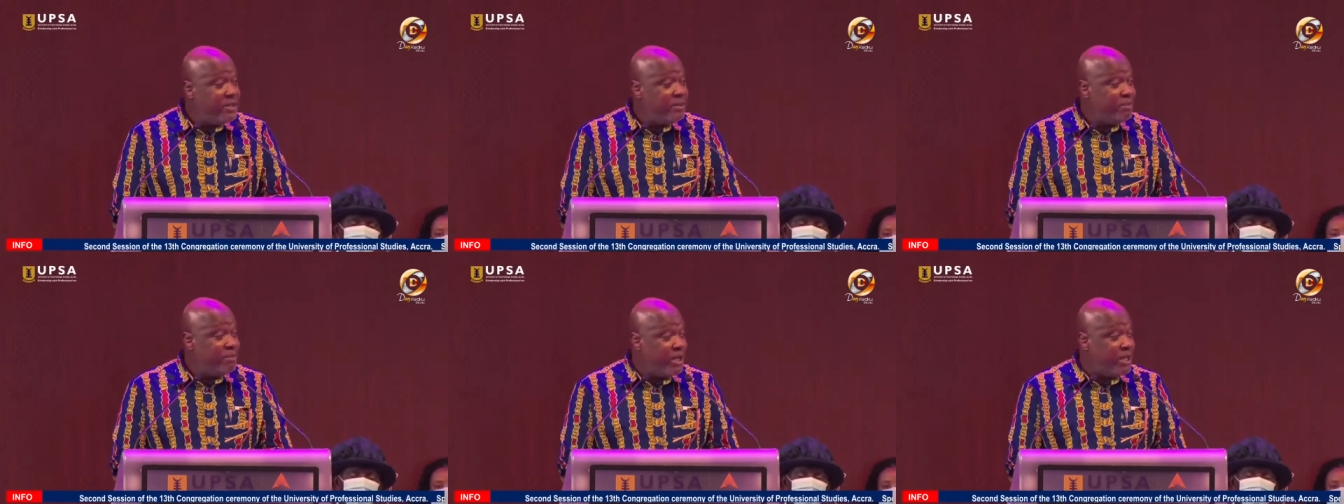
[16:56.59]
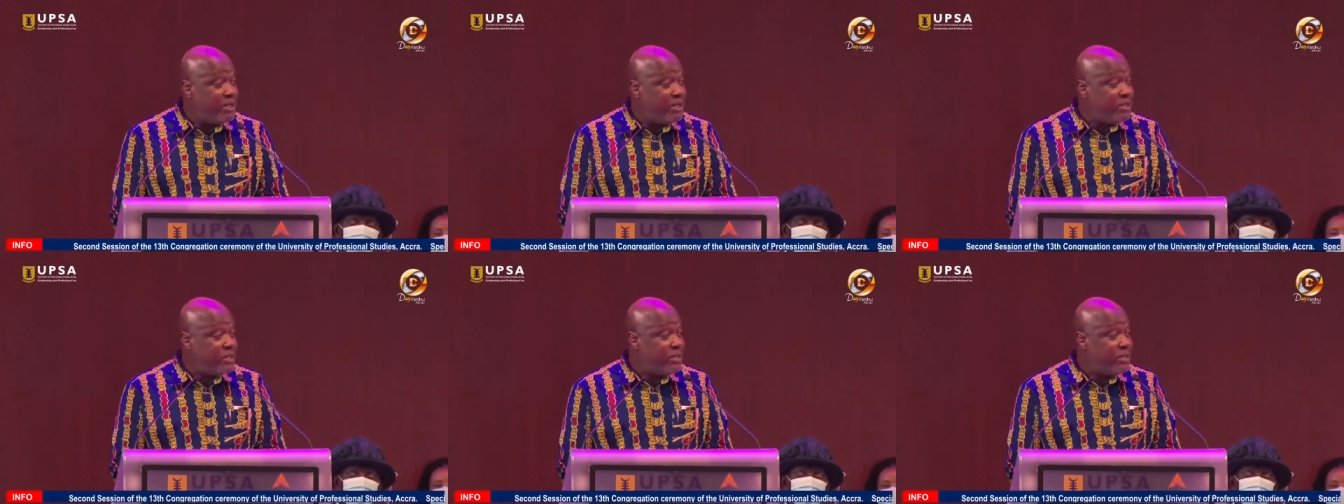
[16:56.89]

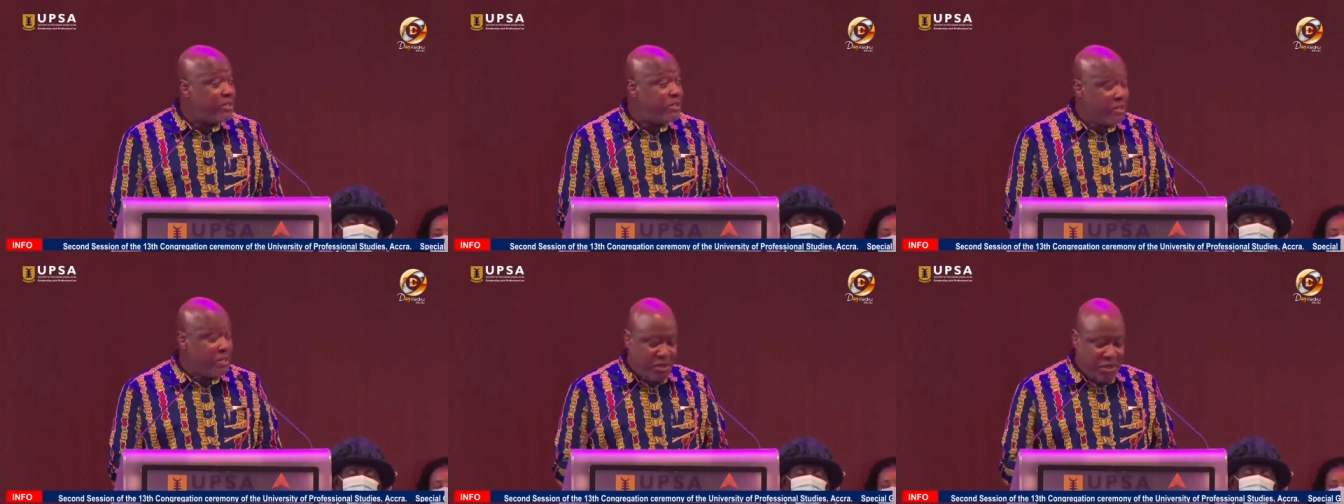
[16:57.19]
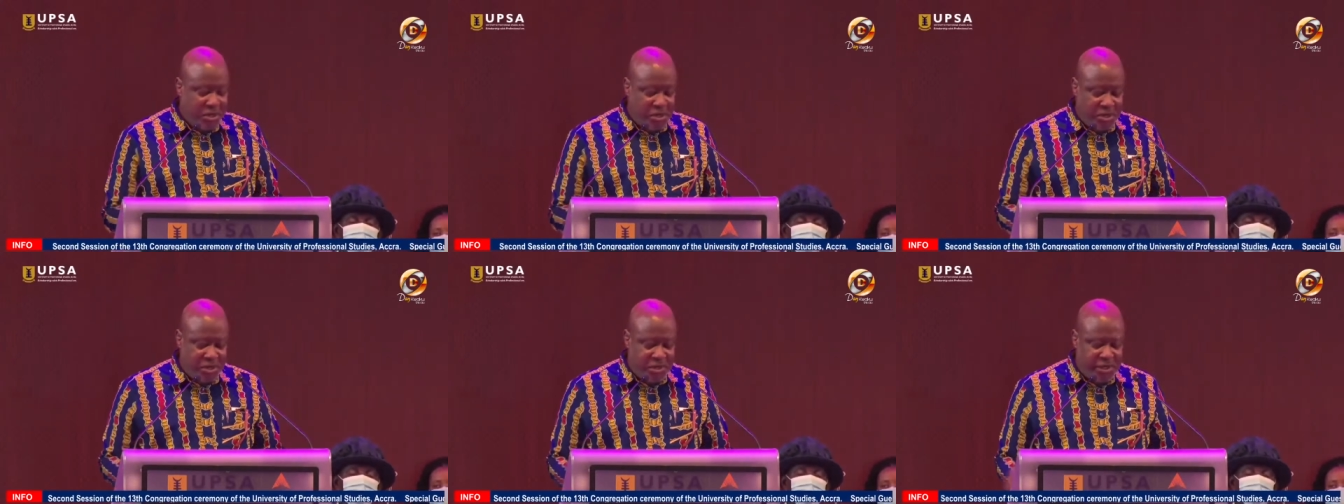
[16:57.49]
please
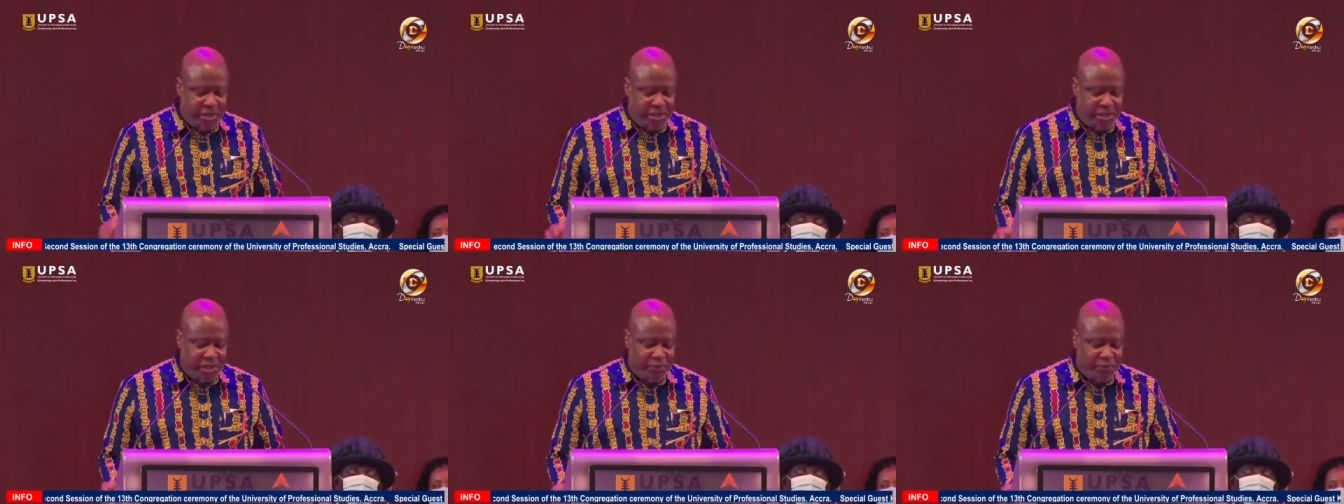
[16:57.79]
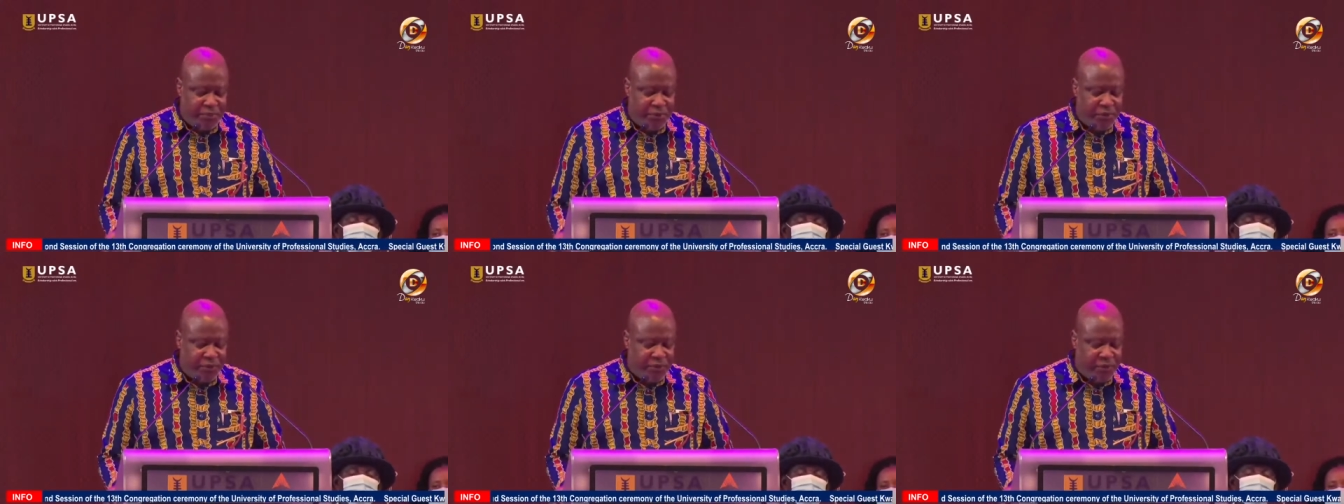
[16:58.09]
just
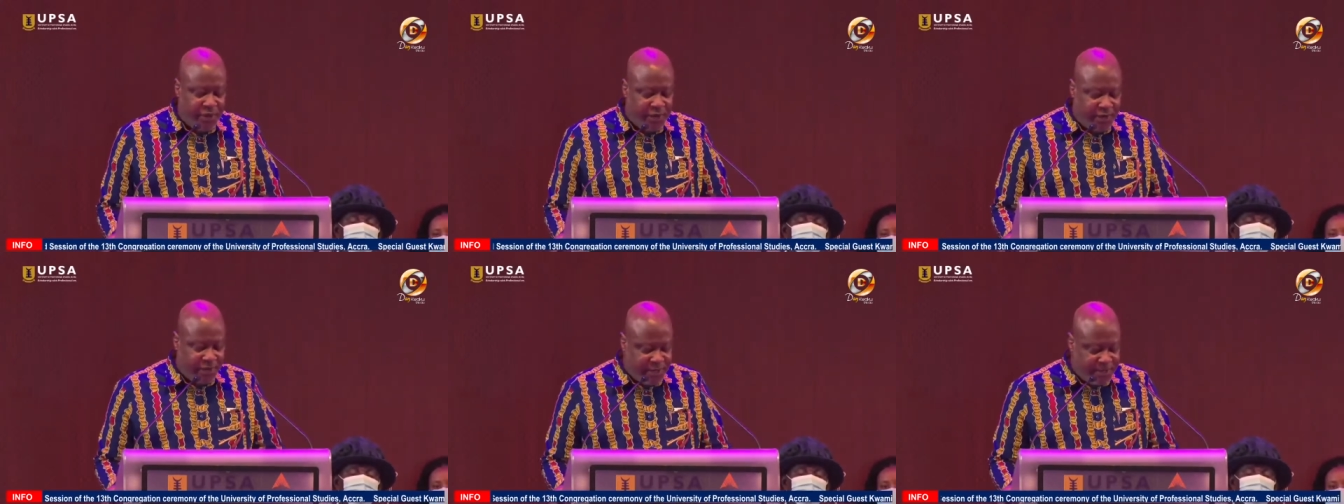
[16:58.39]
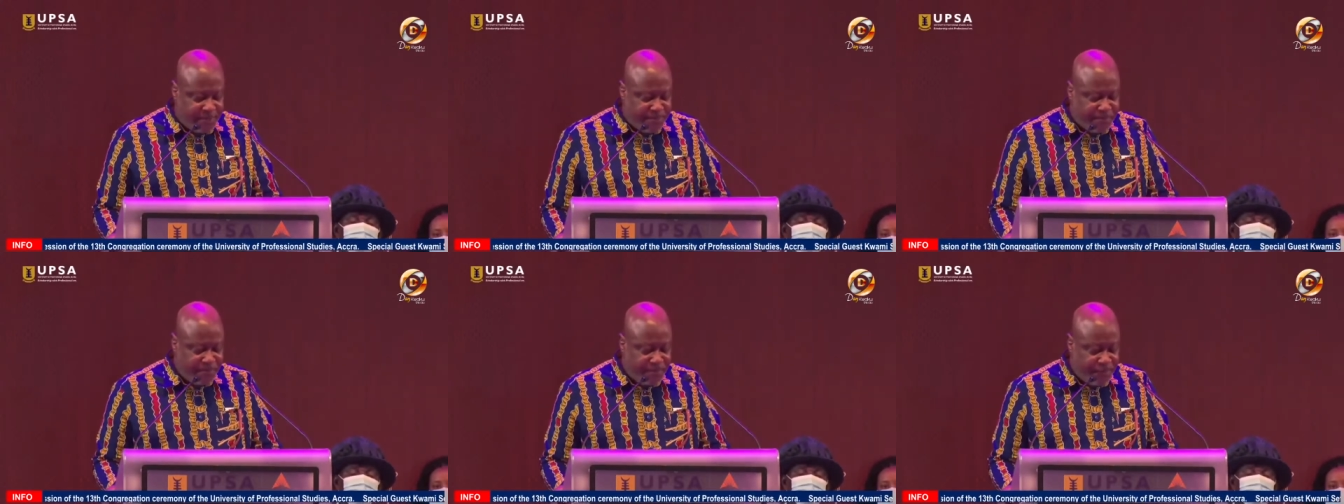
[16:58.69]
improve on
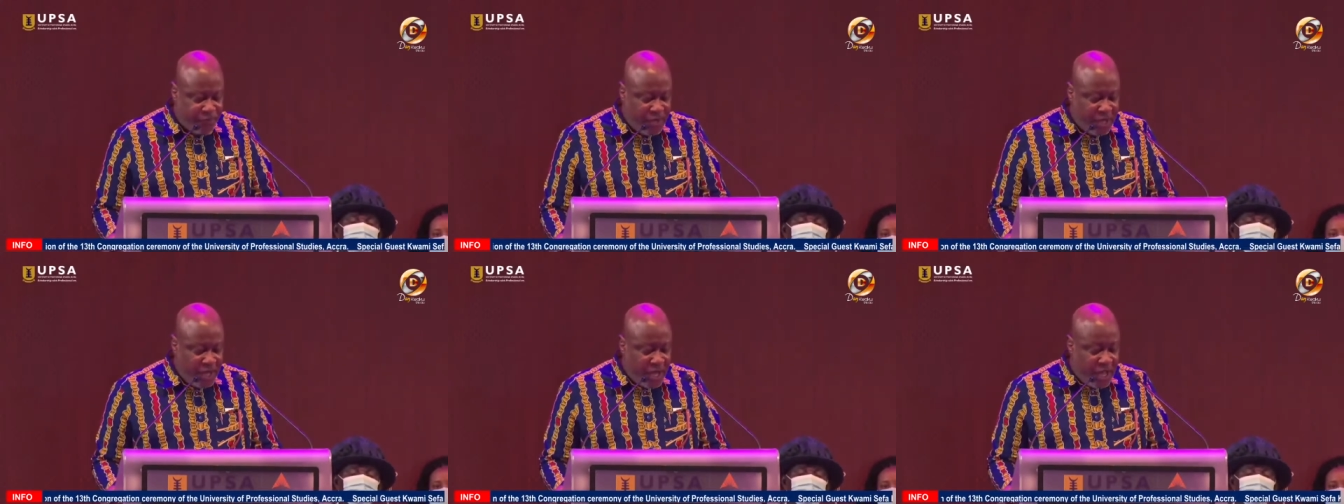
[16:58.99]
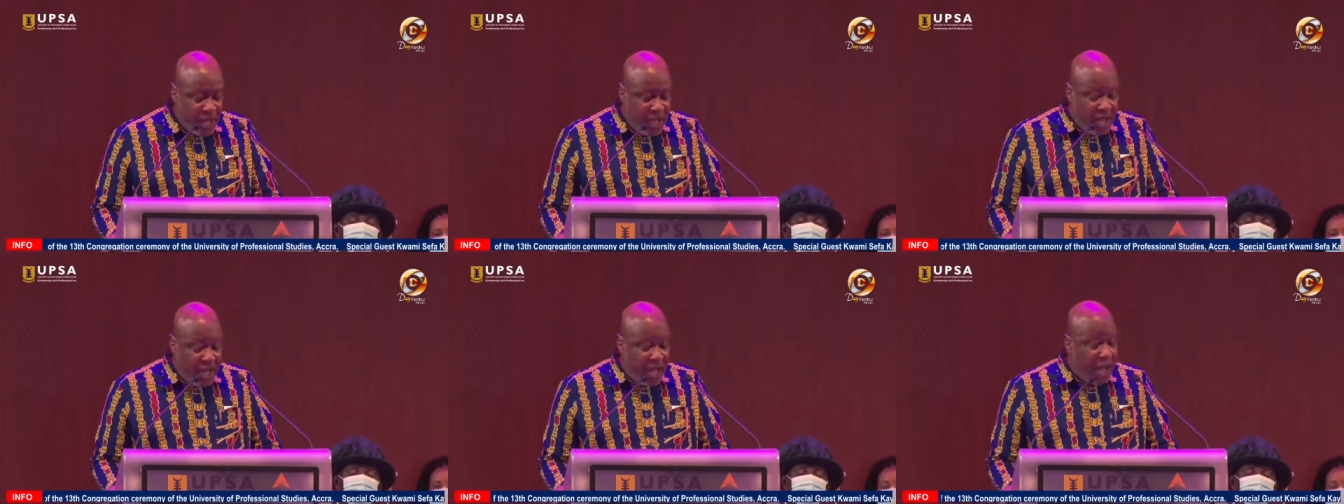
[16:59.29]
it.
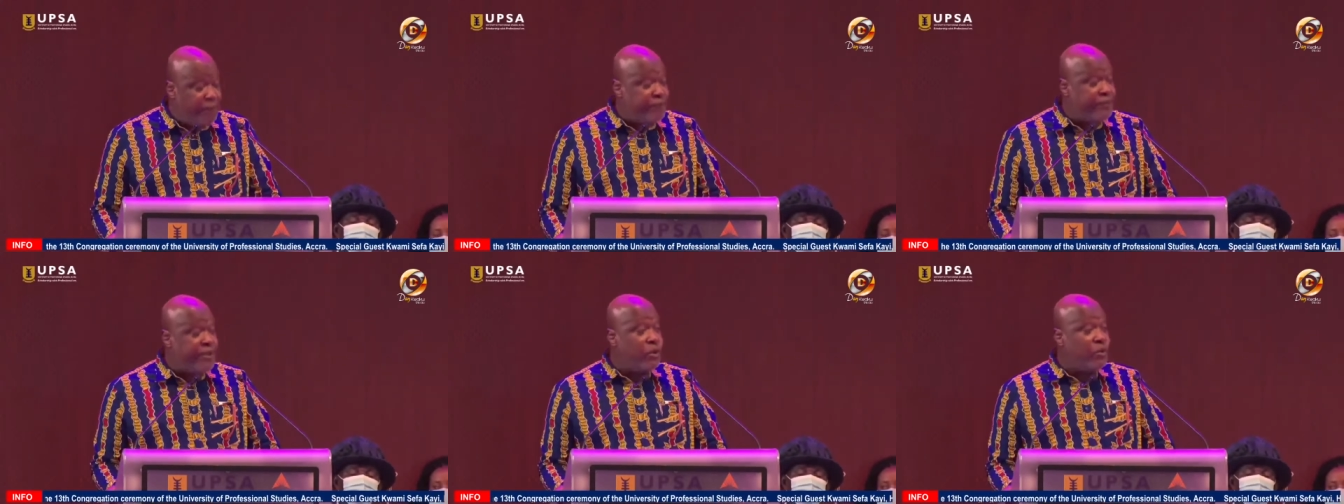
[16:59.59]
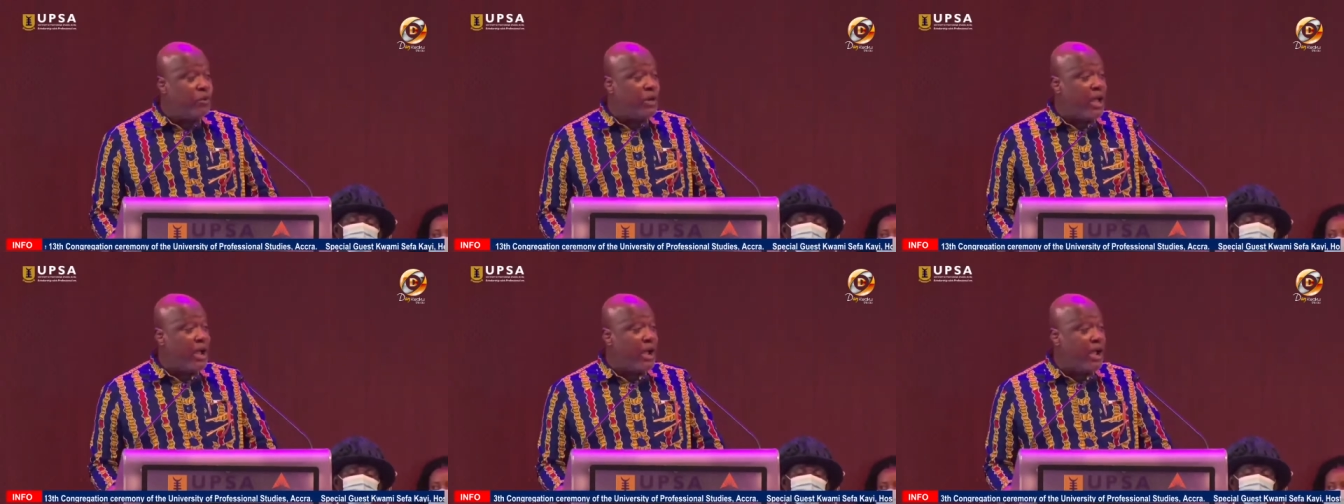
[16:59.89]
A
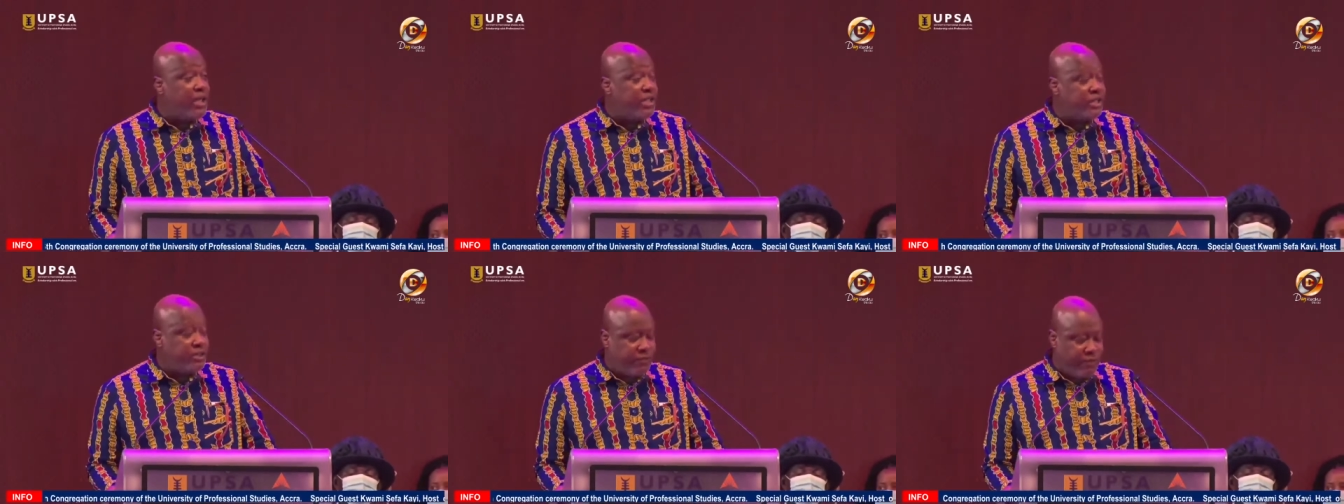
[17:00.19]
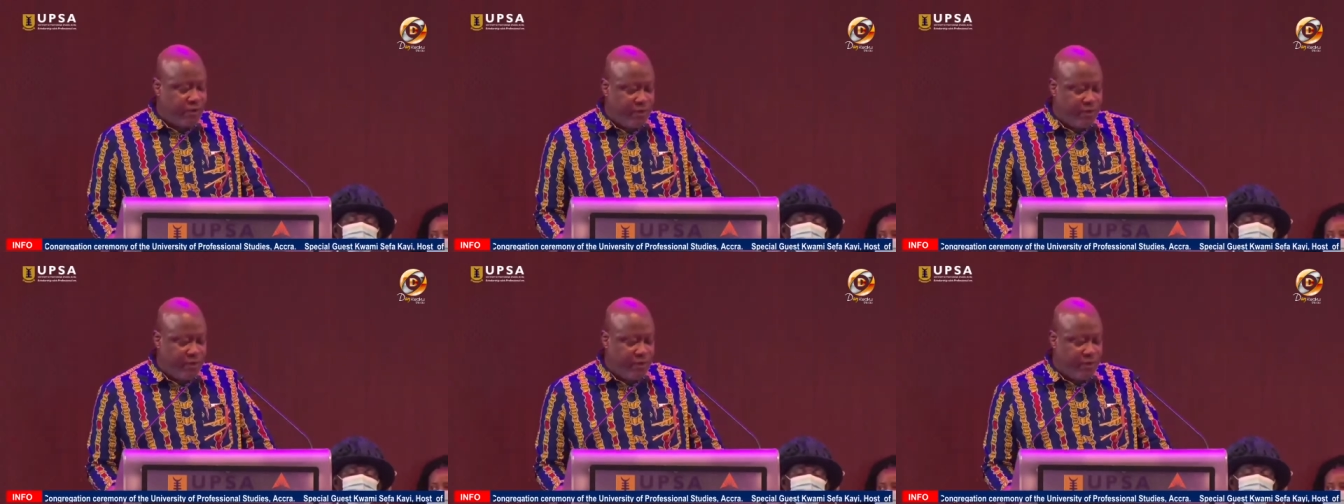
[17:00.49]
few lines